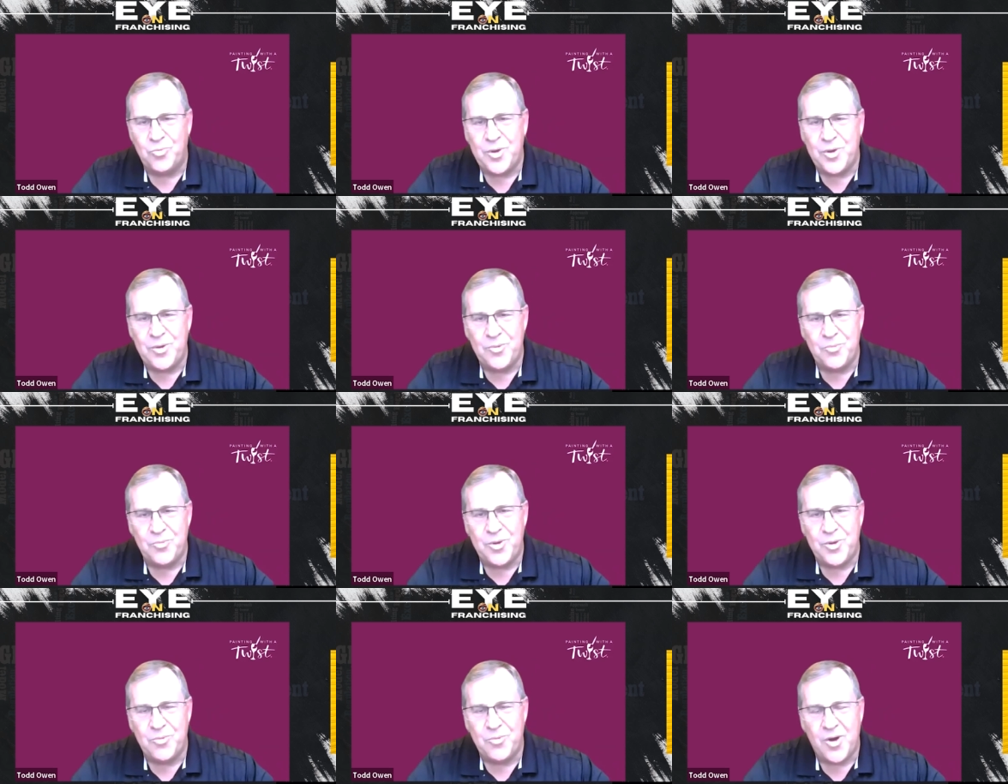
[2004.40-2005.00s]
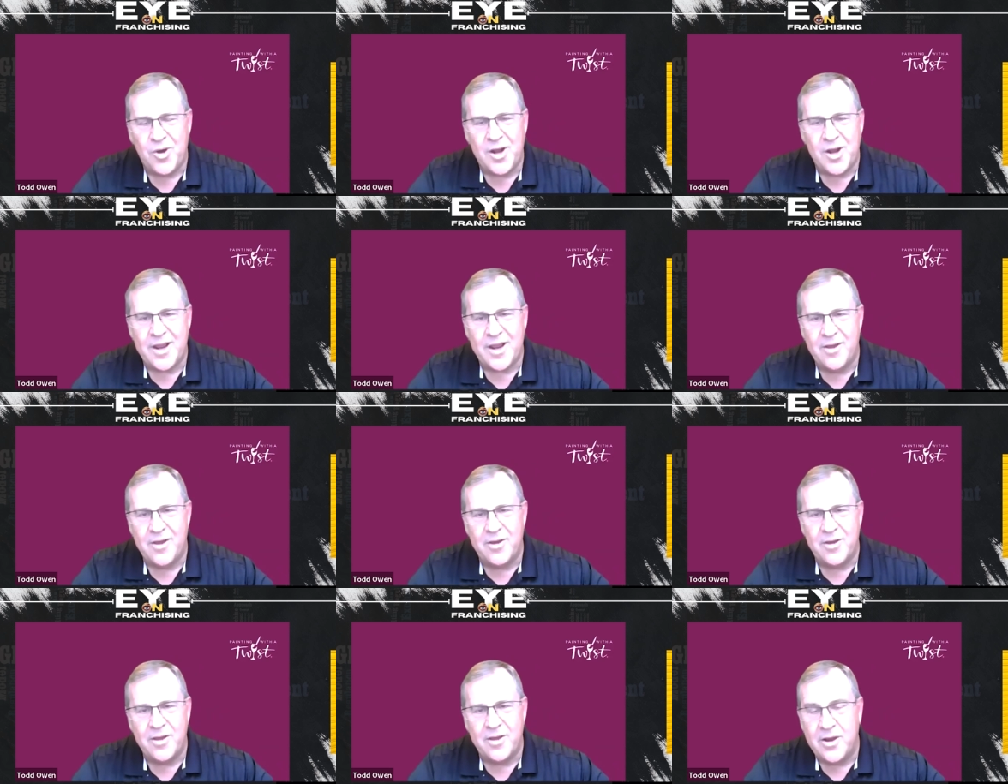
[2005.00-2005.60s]
We we want to
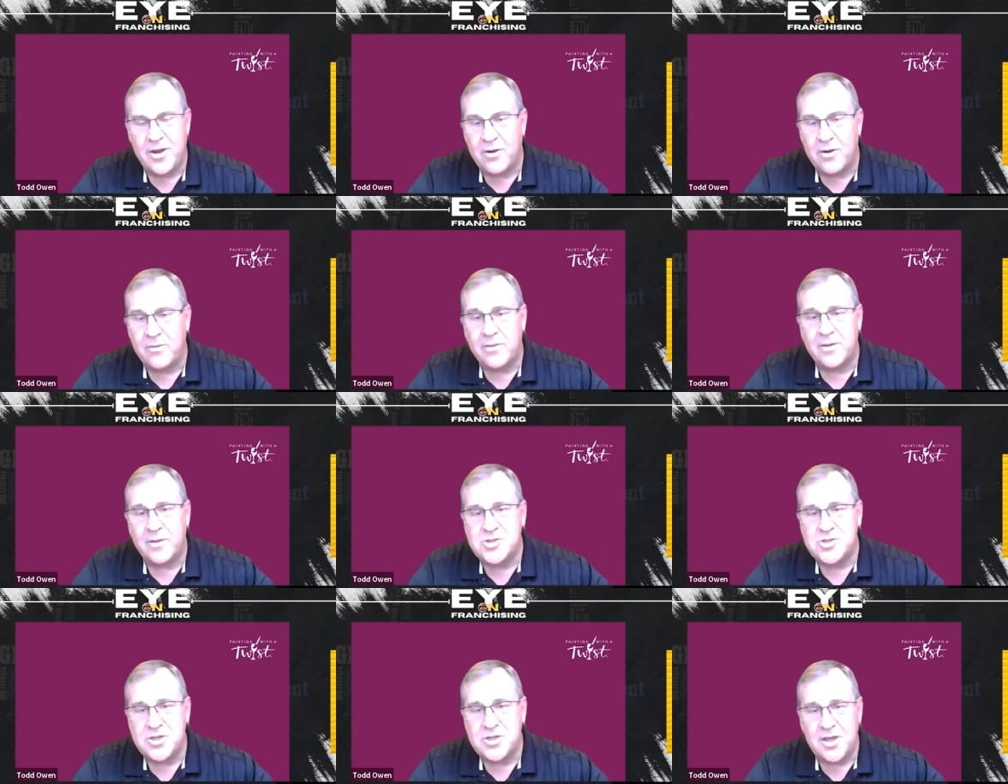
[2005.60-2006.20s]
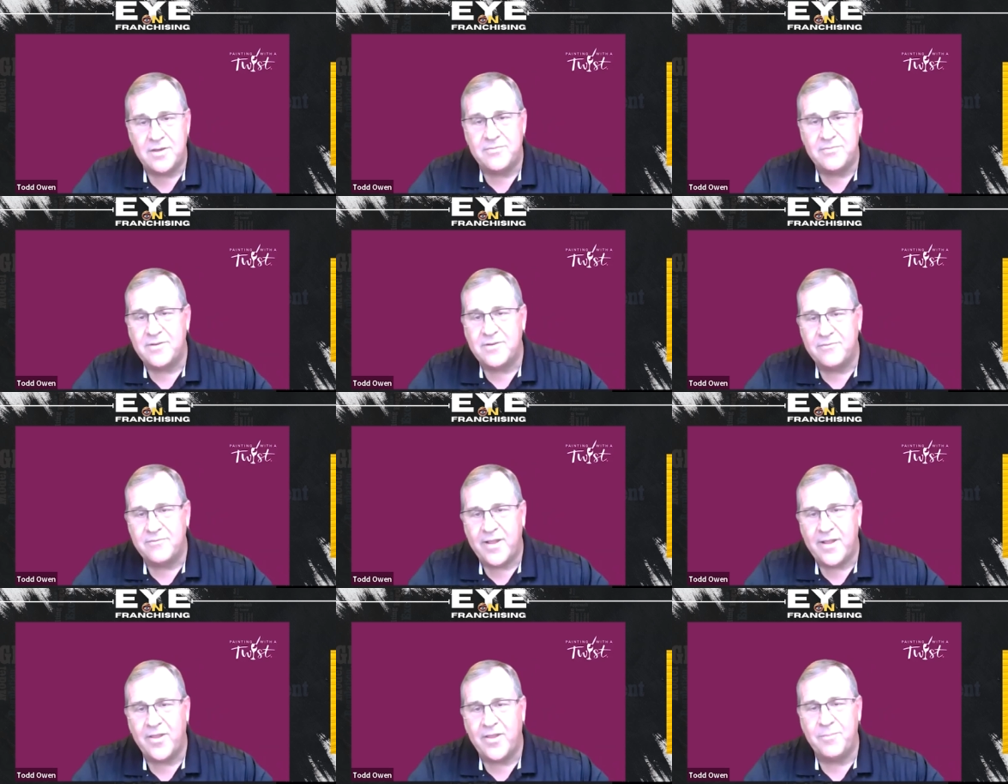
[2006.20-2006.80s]
go, you're the chief
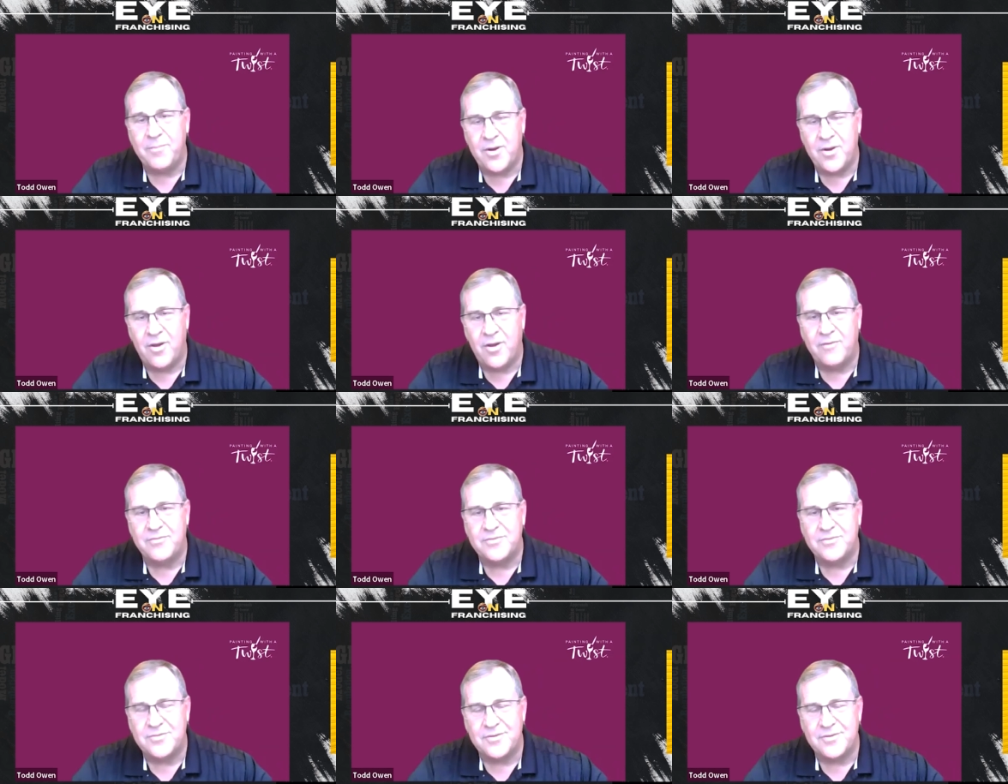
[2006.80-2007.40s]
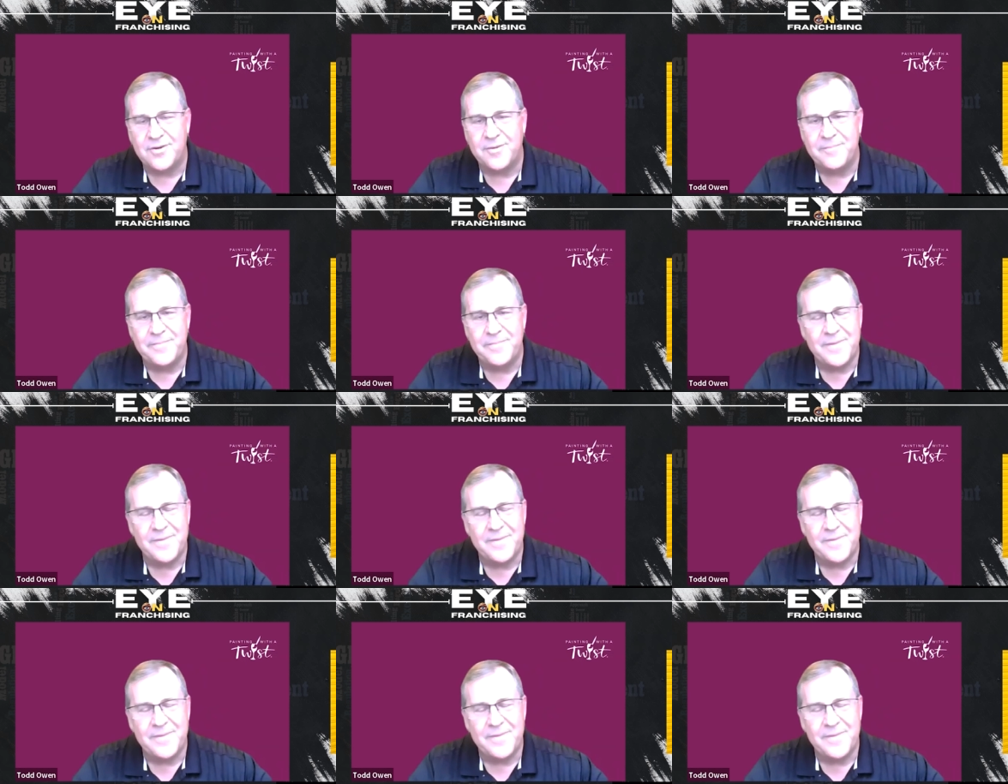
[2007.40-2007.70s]
development officer.